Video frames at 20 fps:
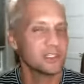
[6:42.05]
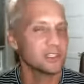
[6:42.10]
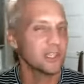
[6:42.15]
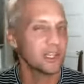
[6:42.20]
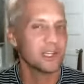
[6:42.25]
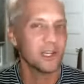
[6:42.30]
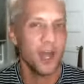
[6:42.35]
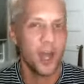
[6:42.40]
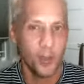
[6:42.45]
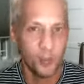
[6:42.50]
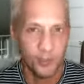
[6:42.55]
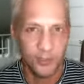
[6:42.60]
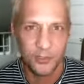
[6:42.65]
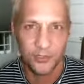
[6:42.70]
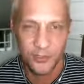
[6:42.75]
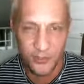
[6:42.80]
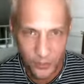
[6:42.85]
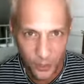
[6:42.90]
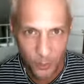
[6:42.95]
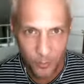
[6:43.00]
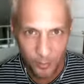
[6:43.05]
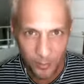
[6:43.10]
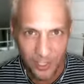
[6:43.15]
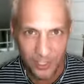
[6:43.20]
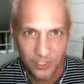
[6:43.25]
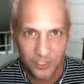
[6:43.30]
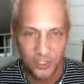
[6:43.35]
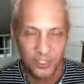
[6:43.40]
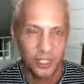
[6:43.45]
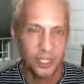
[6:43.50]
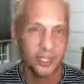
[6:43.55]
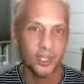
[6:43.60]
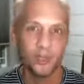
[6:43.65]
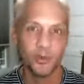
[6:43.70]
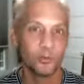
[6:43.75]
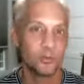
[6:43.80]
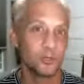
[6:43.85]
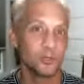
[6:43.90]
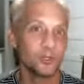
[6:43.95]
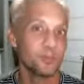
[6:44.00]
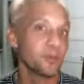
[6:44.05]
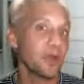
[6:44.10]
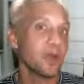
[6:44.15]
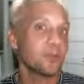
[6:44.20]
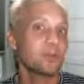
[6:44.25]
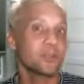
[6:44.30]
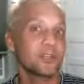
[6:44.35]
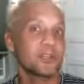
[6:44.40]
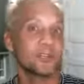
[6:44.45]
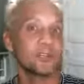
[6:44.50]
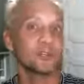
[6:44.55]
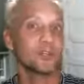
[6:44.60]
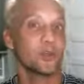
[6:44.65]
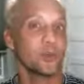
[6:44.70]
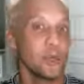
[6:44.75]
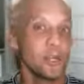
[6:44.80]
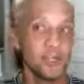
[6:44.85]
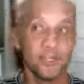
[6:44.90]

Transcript: accomplished so much where you probably could have quit,